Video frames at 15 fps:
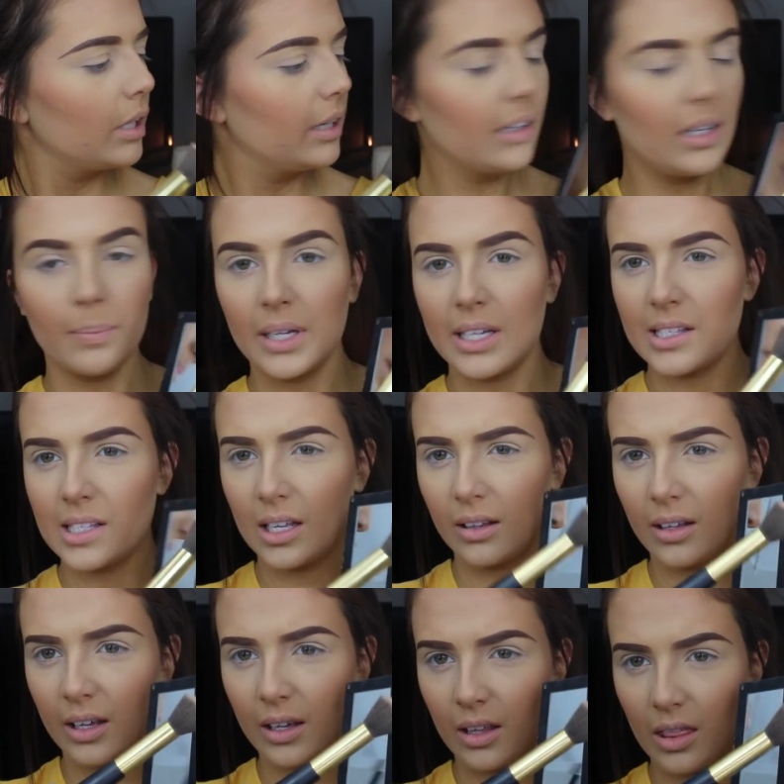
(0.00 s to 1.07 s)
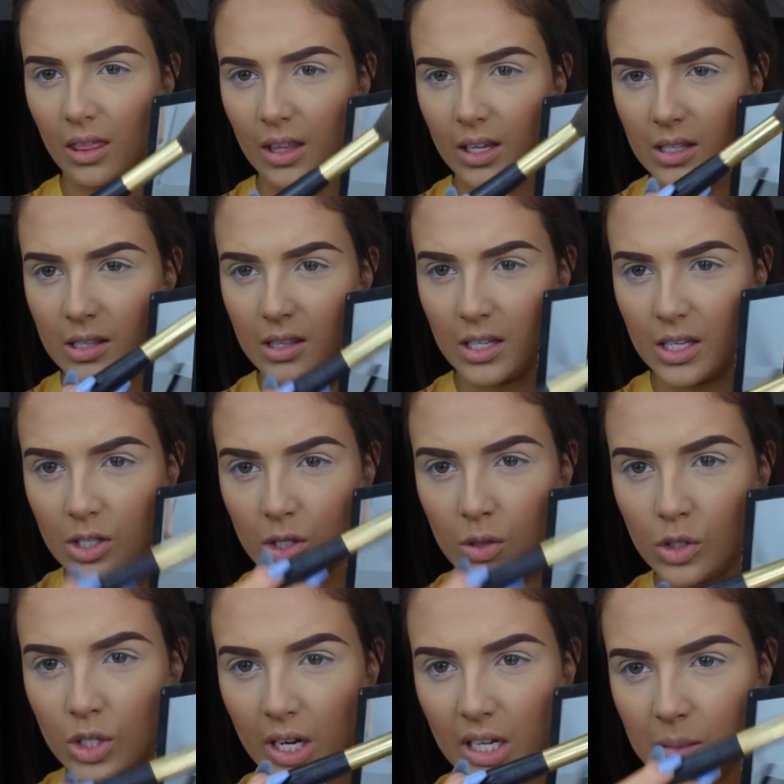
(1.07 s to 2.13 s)
end up mixing like these two
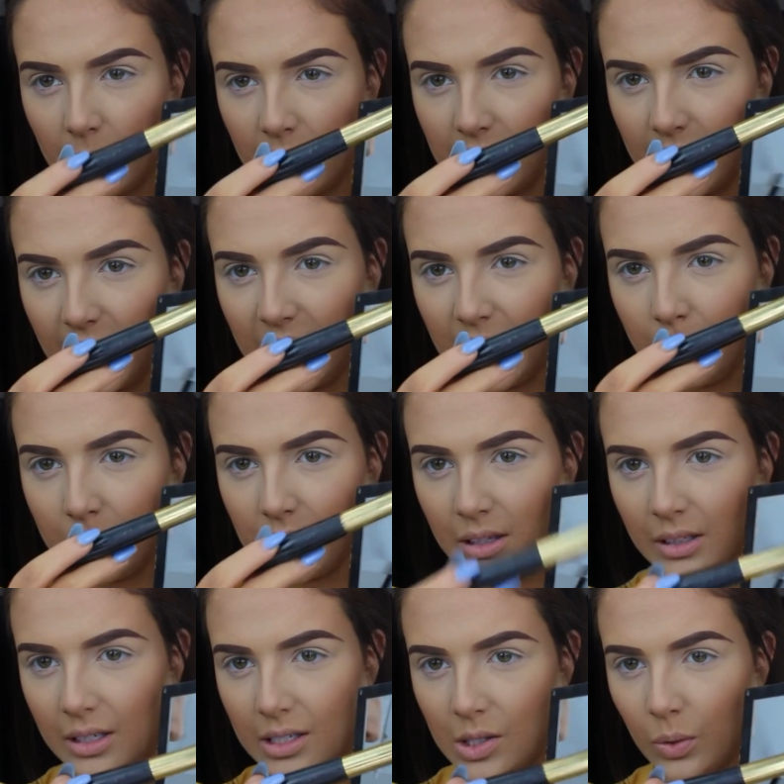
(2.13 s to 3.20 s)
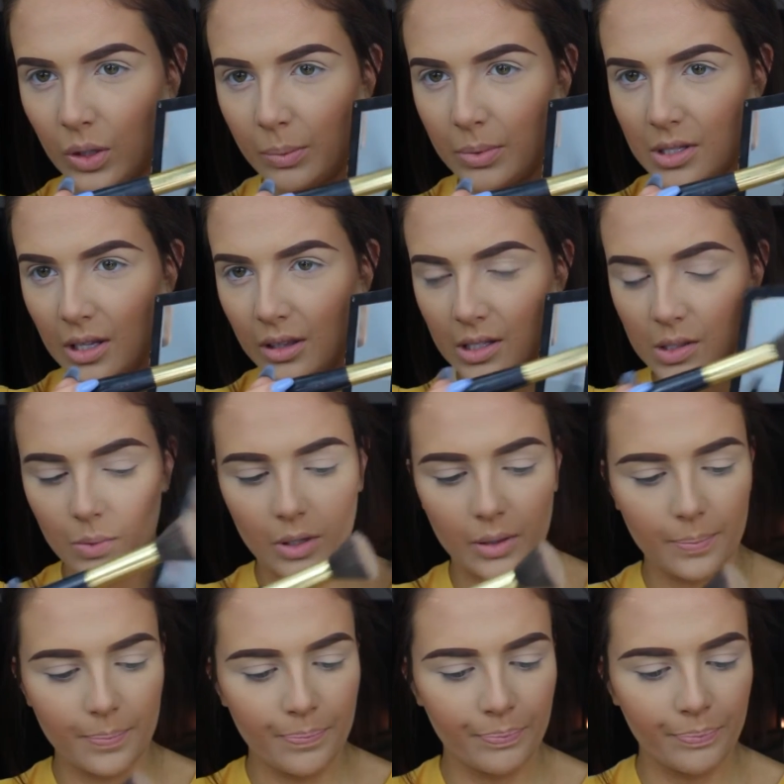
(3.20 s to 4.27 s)
shades, but it's like 80% this, 20% this
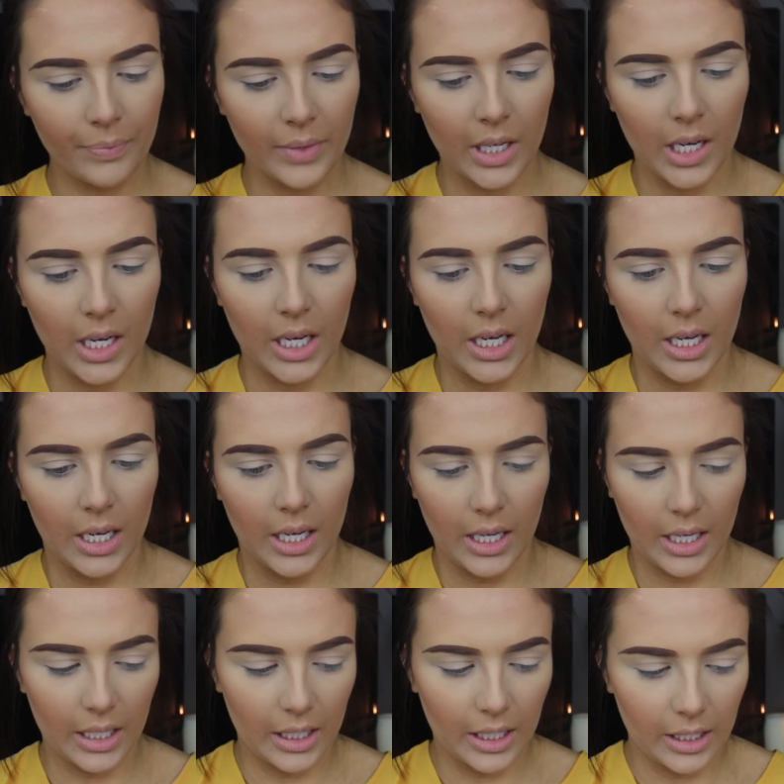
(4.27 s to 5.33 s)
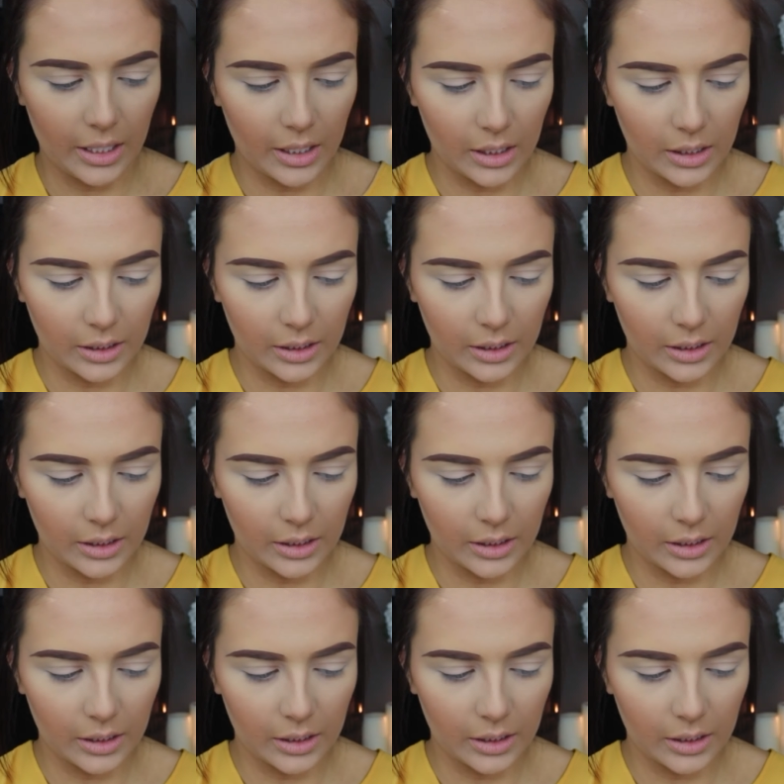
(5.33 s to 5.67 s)
one. And then